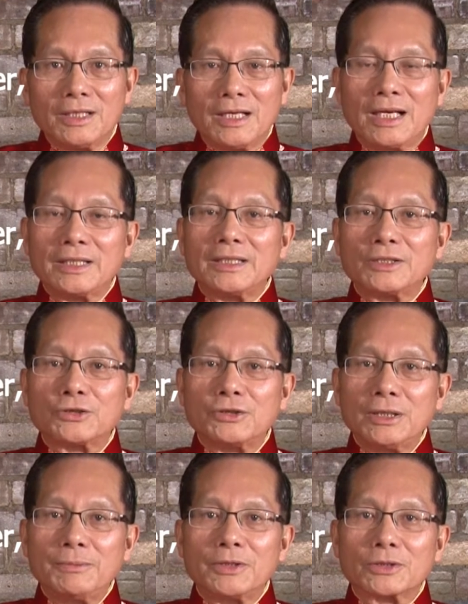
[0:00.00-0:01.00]
And the
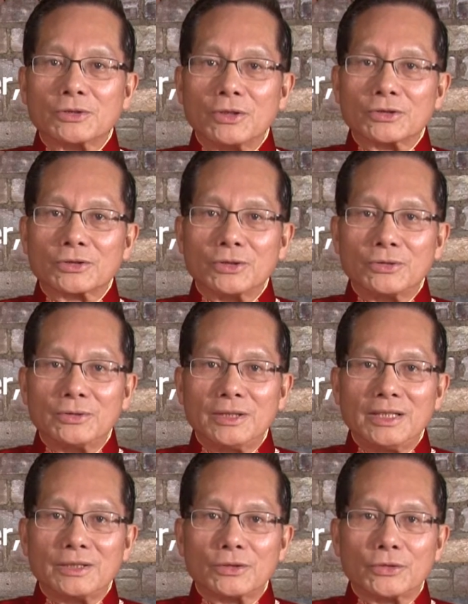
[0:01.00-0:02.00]
sheep is also
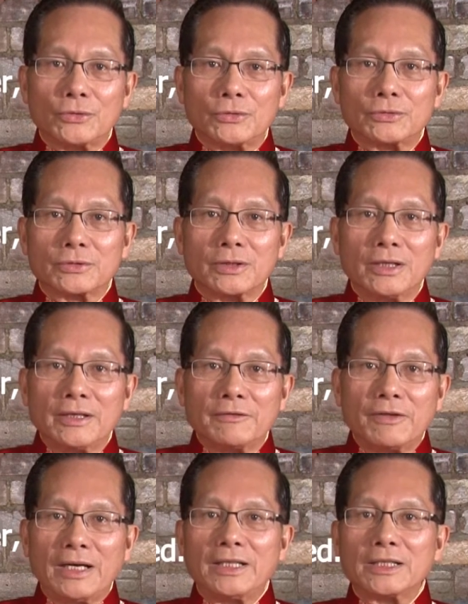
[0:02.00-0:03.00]
into
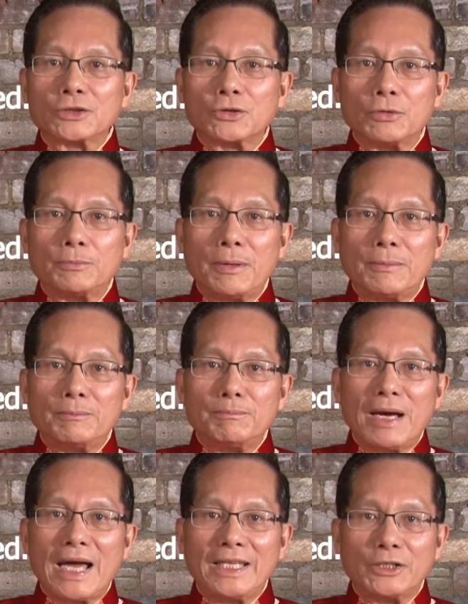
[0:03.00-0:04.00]
financial
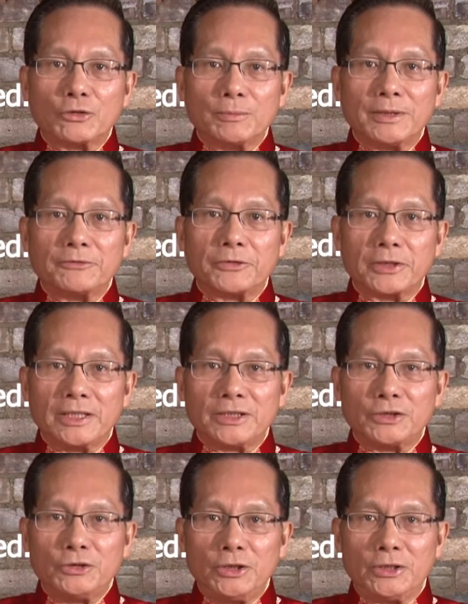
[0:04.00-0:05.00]
management for
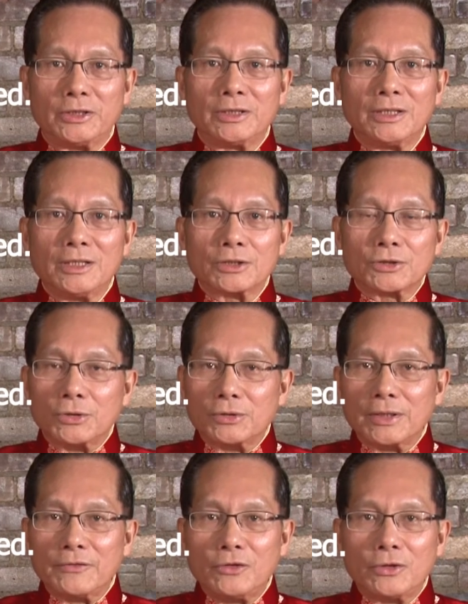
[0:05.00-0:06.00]
this year. So
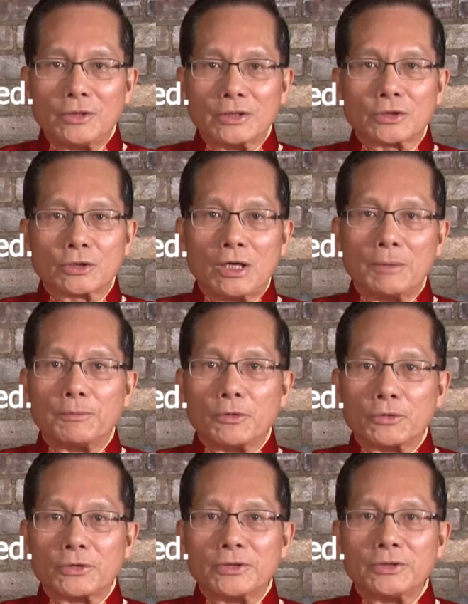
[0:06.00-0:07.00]
if you're a
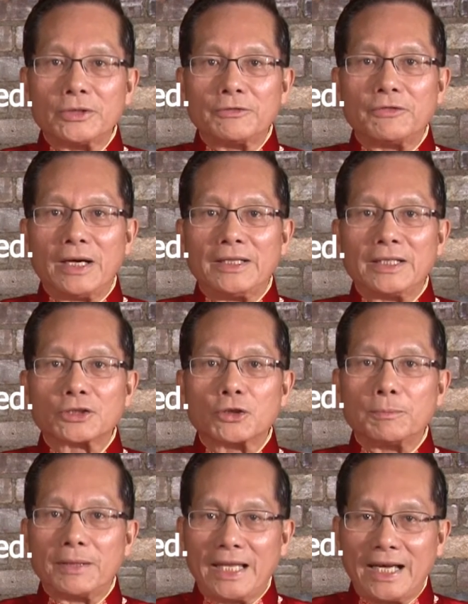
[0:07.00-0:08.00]
stockbroker, you're a
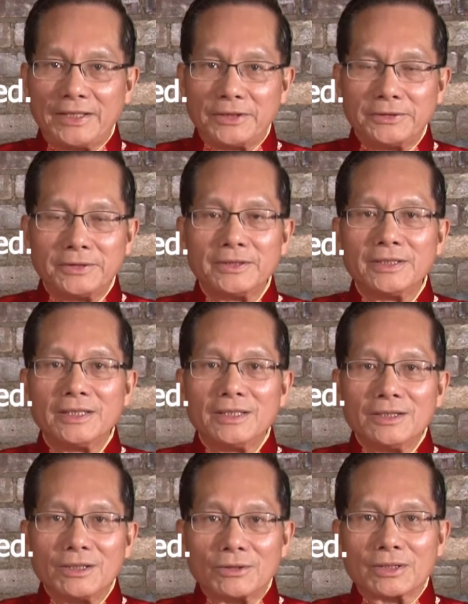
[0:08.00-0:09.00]
financial planner,
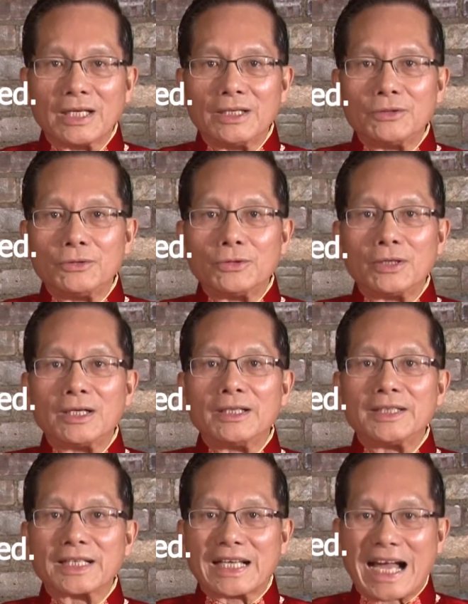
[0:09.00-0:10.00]
okay, you're
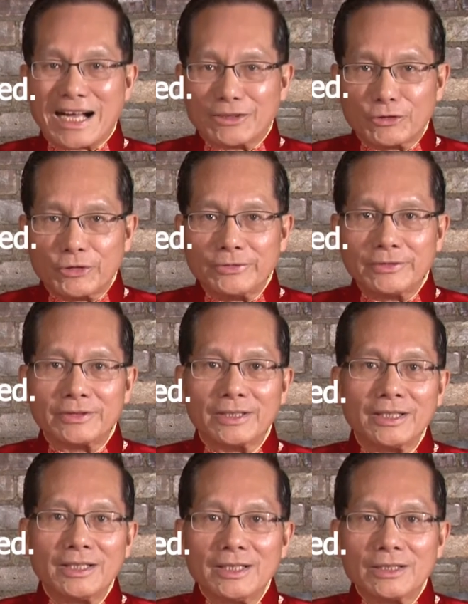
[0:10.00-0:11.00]
an accountant,
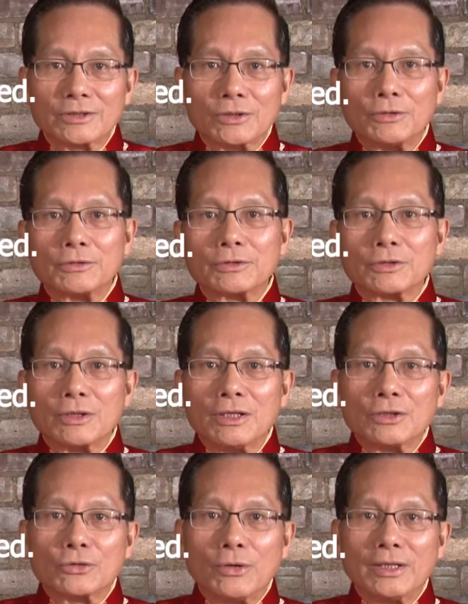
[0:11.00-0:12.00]
so
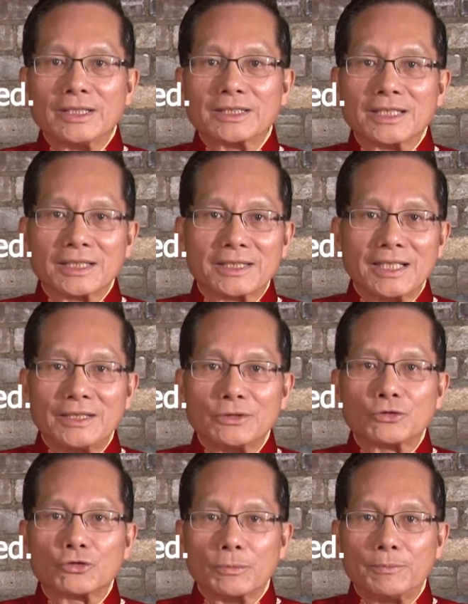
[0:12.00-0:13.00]
2016
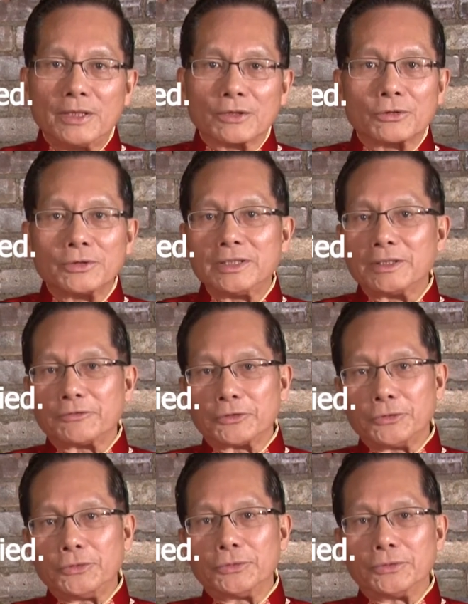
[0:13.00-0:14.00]
should be a good year
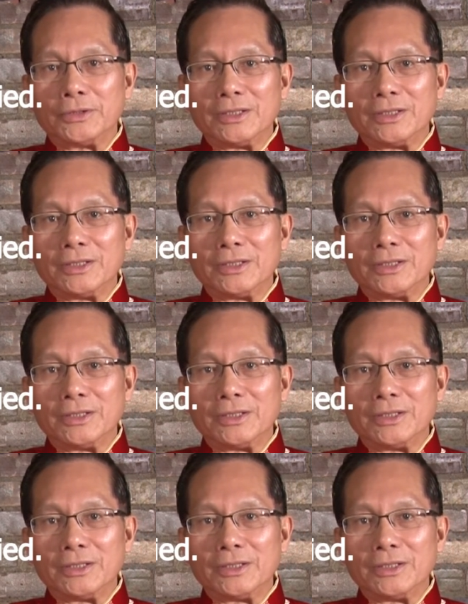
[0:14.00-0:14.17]
for you.